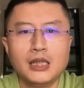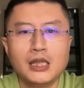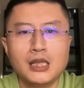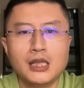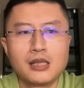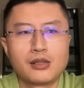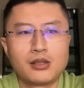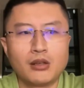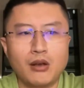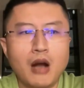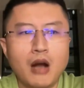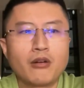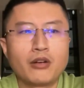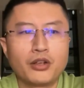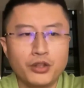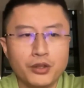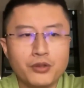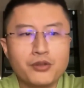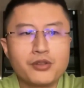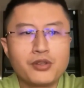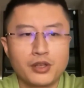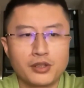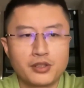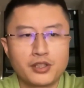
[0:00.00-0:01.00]
So our
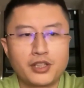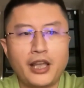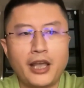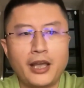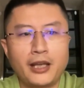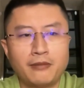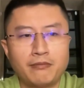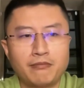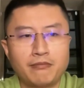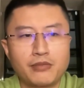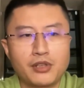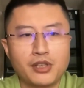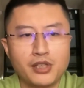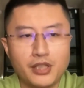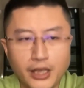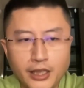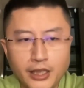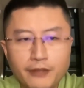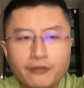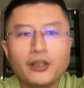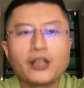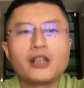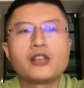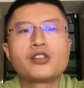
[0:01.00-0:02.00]
users can
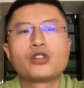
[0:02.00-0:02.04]
safely